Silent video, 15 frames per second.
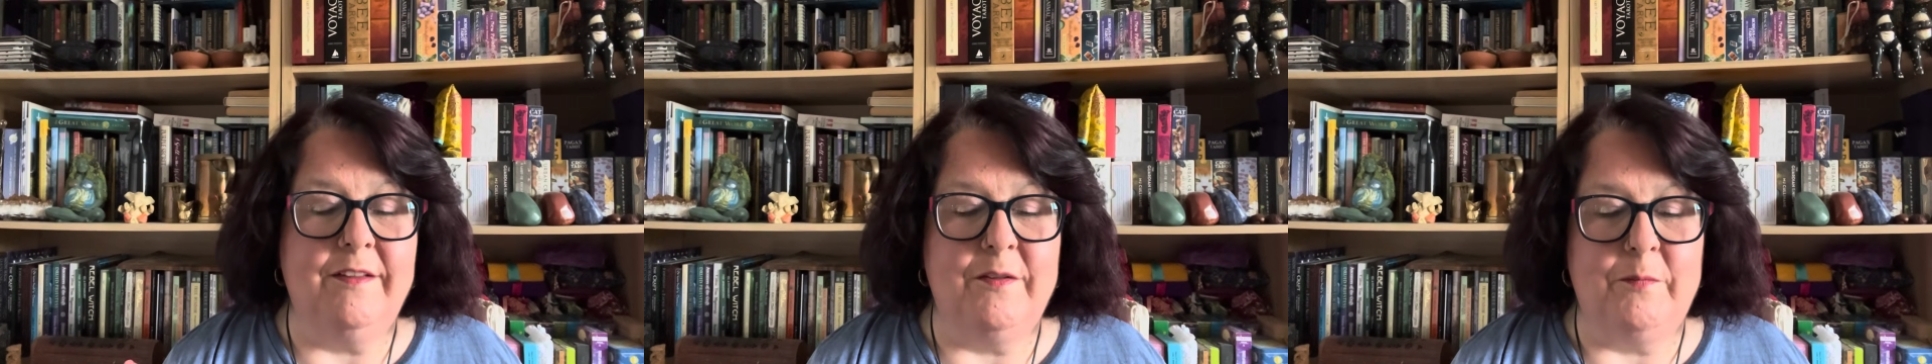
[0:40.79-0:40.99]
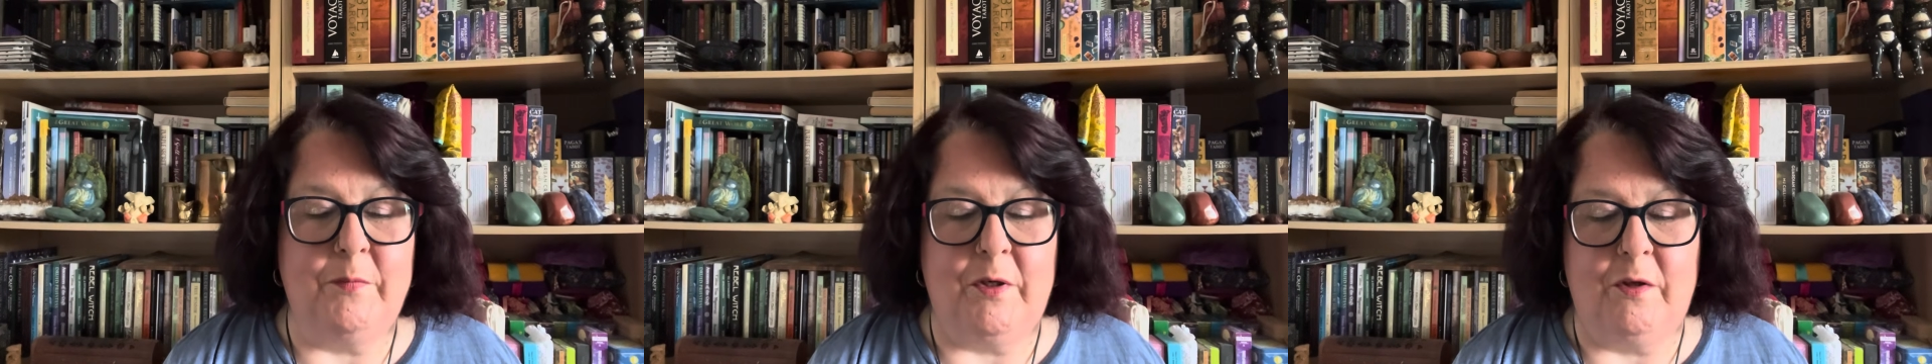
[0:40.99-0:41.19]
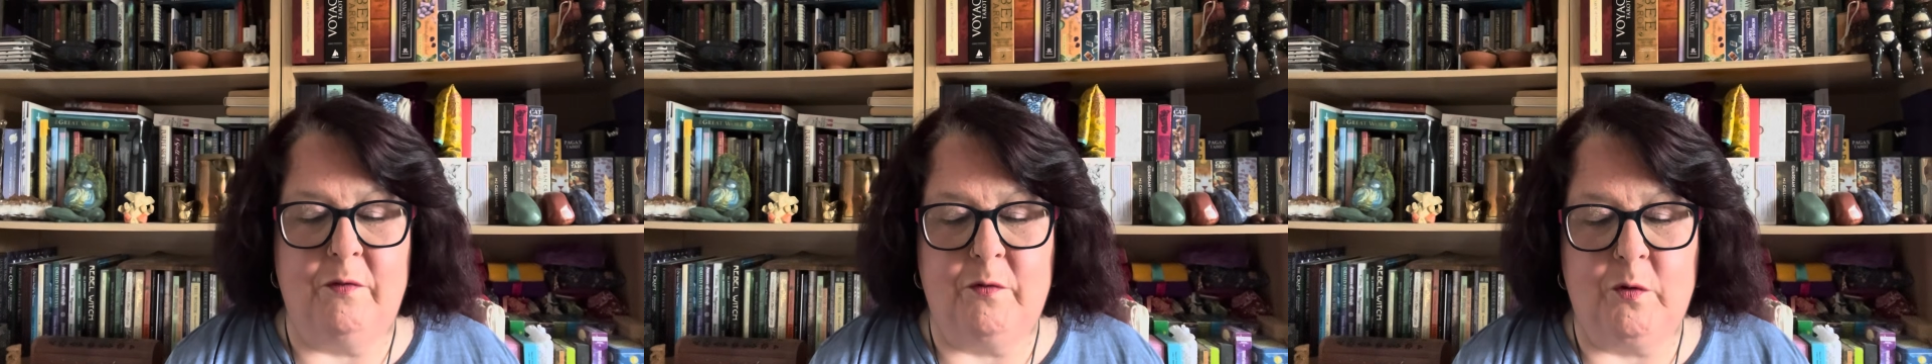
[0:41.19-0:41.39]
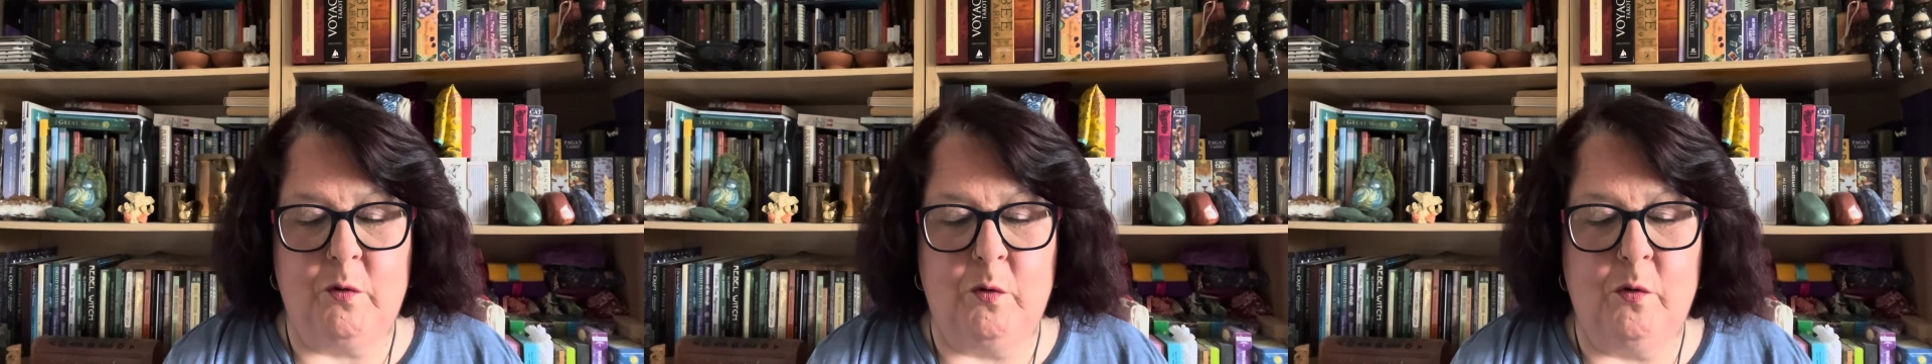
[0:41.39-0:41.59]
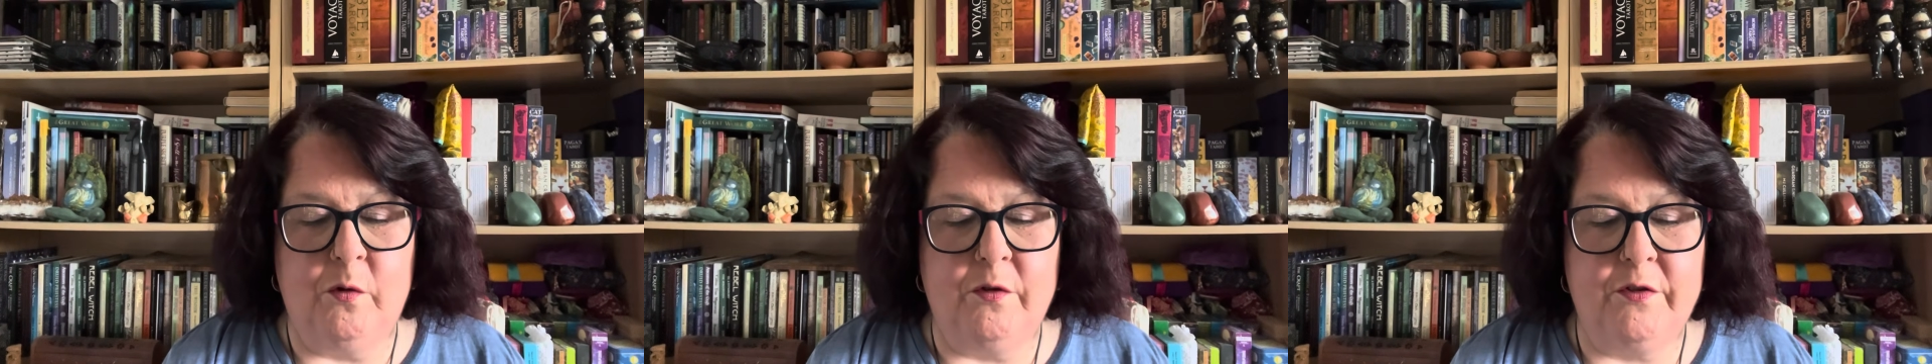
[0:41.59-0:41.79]
but of
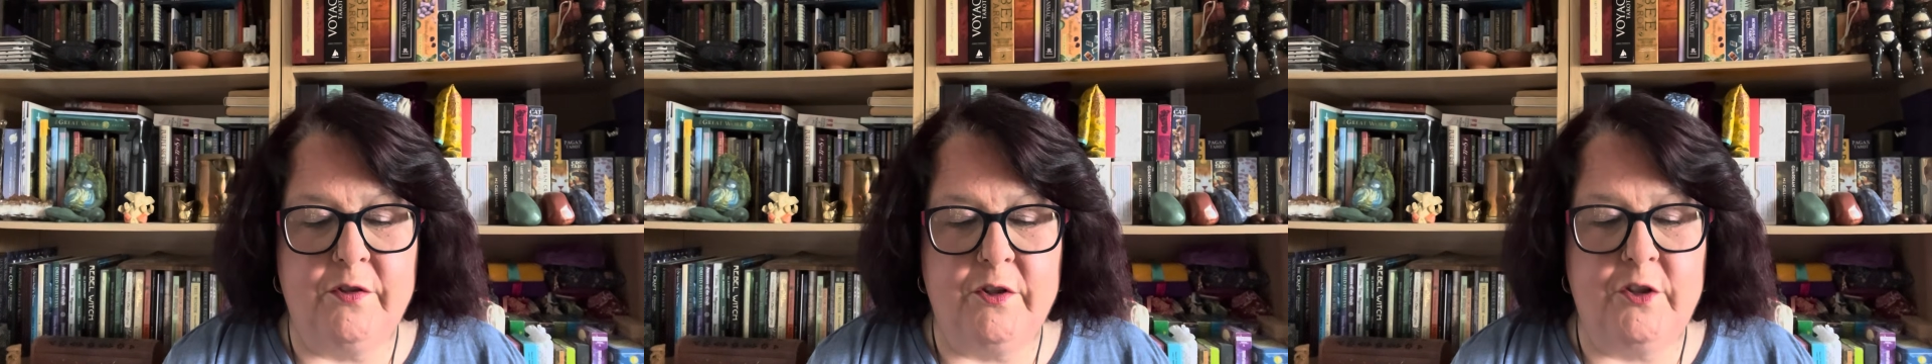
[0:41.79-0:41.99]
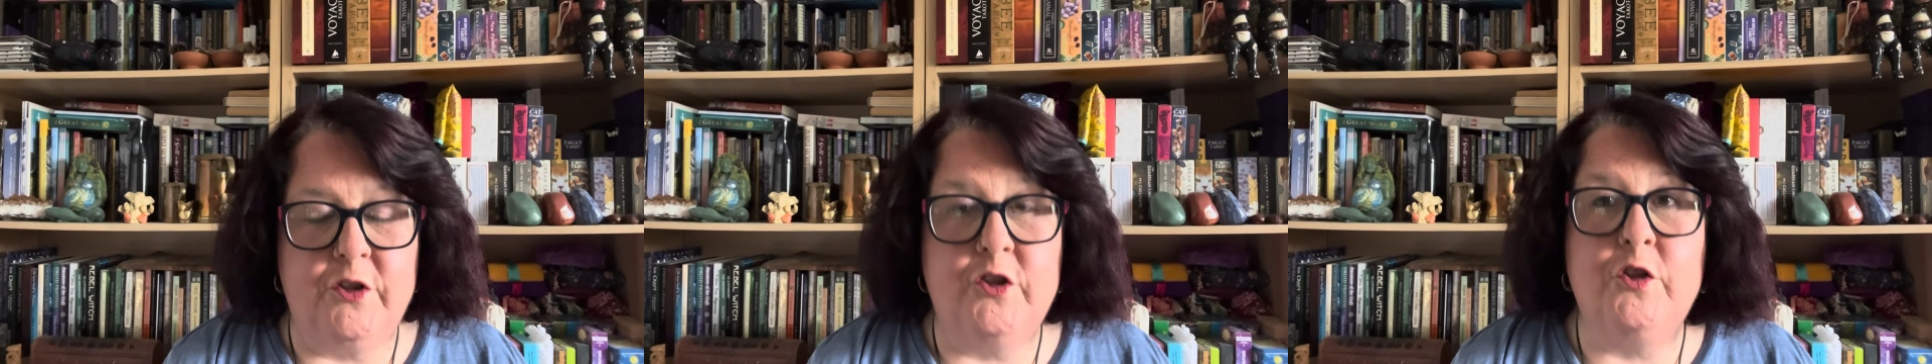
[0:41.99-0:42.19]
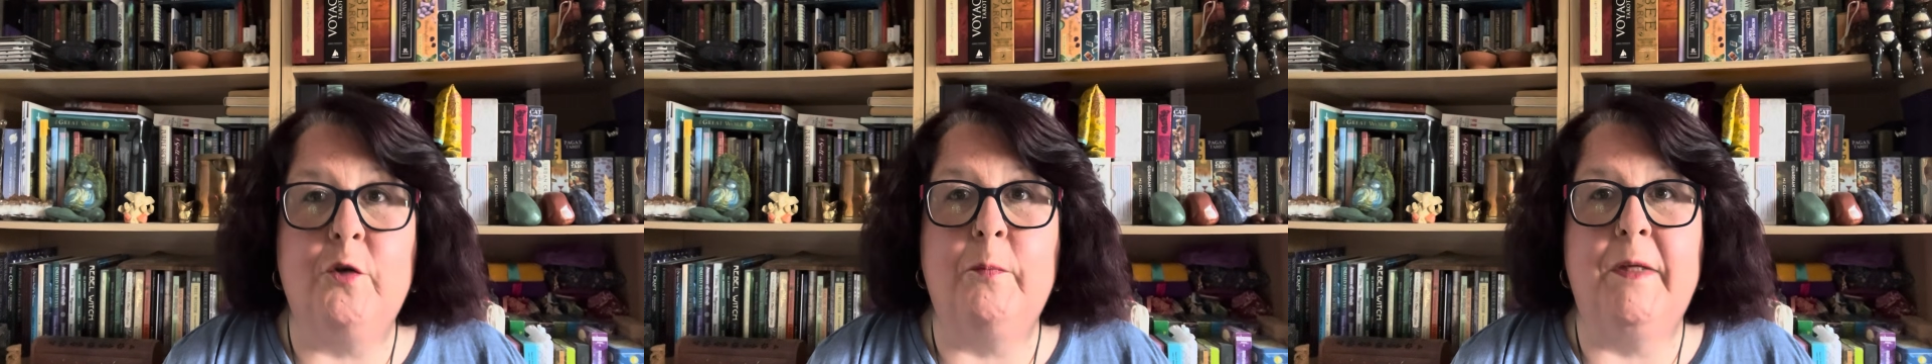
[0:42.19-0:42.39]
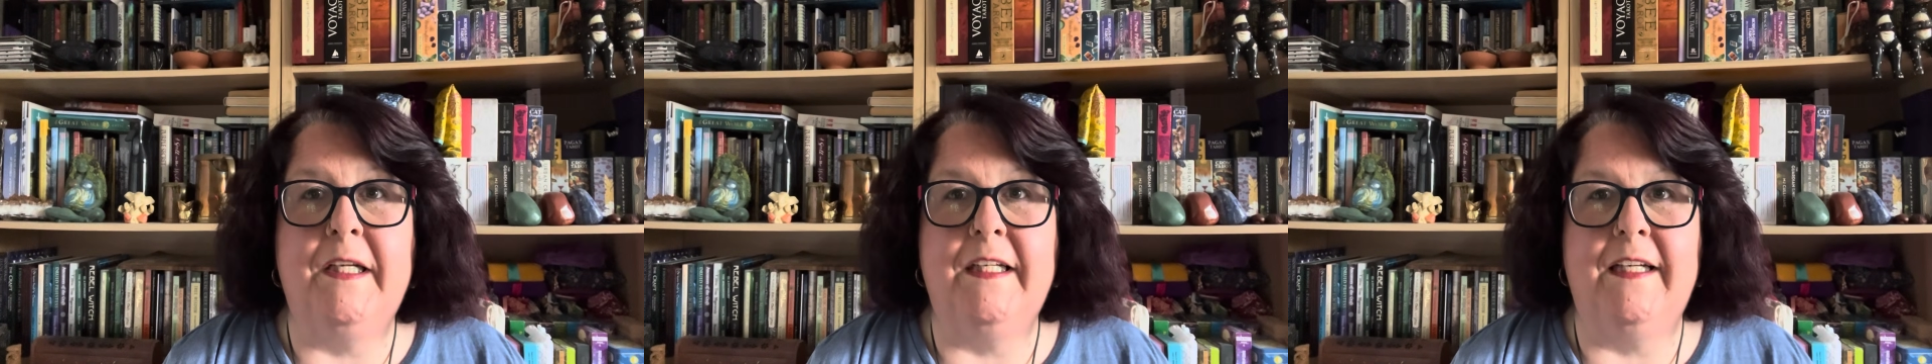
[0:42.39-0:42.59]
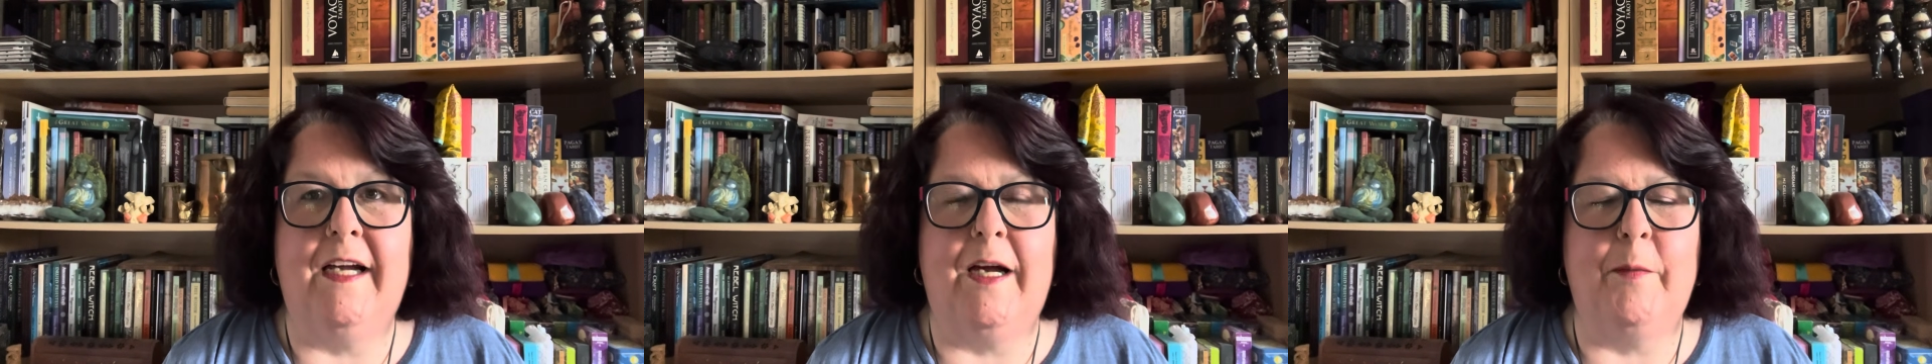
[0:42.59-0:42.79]
course
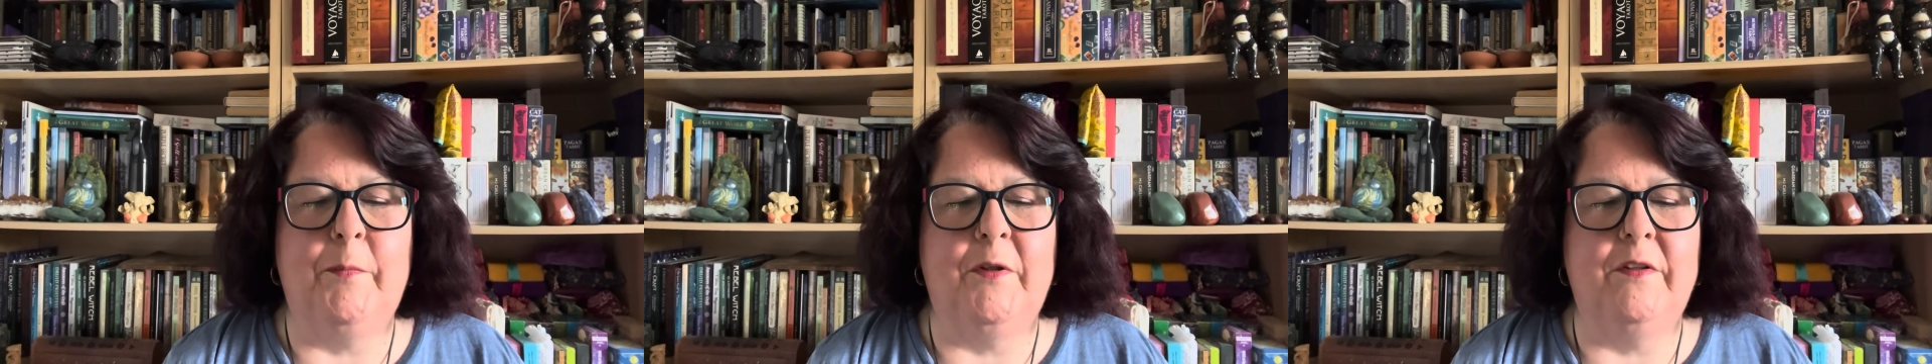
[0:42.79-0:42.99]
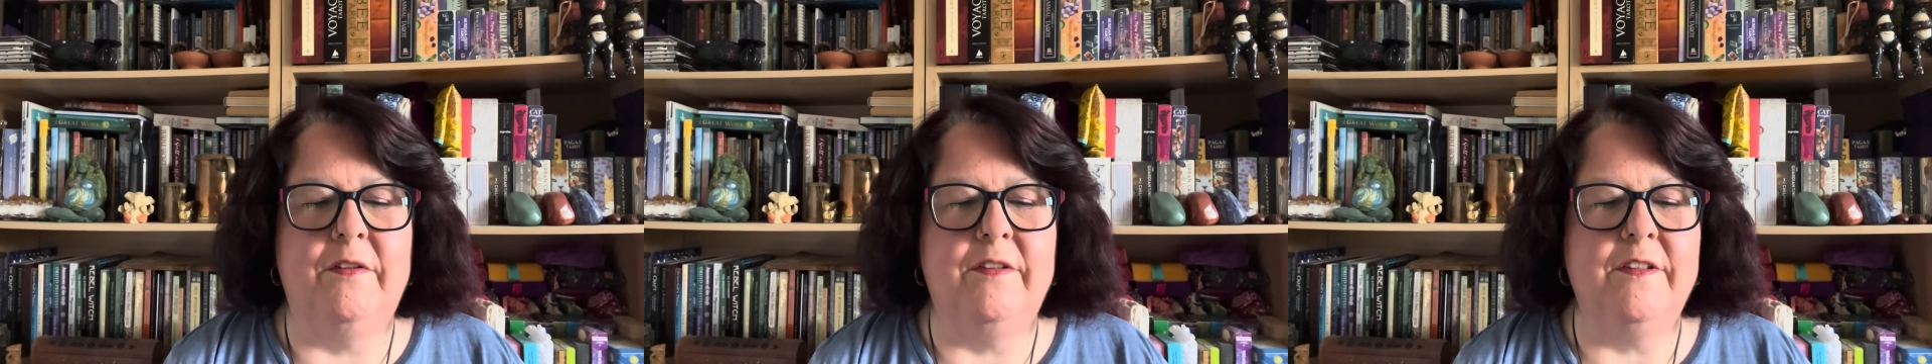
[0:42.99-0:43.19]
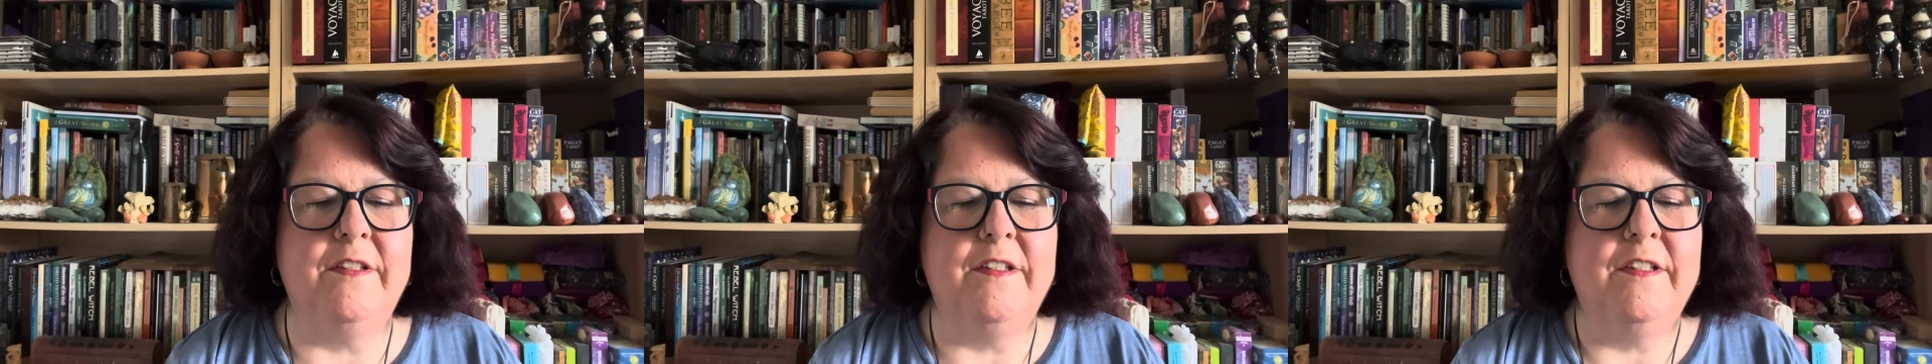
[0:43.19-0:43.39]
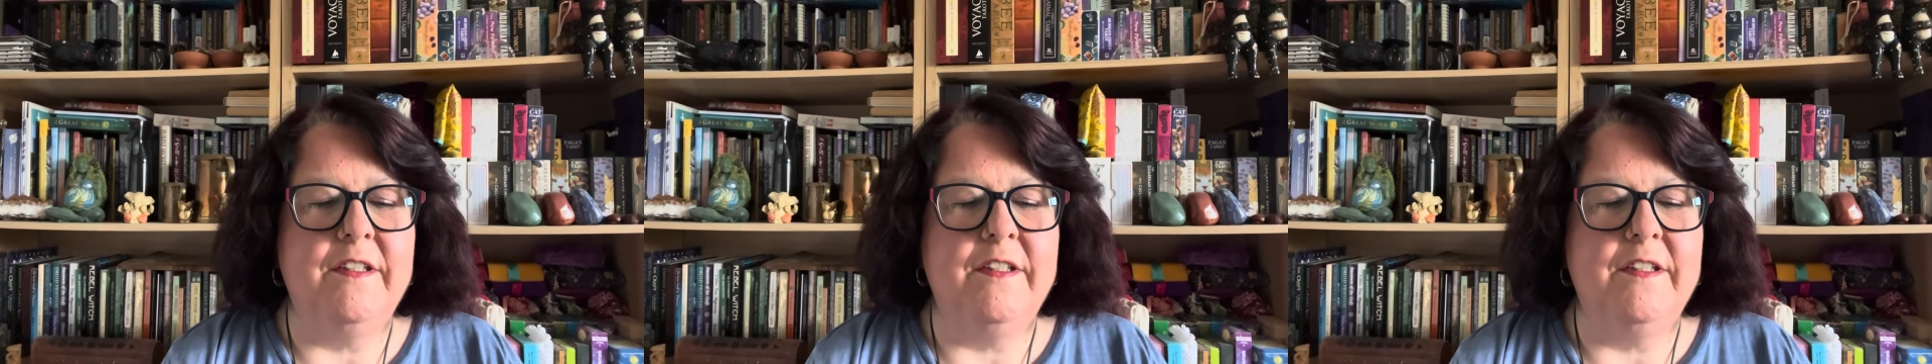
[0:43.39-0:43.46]
shopping happened,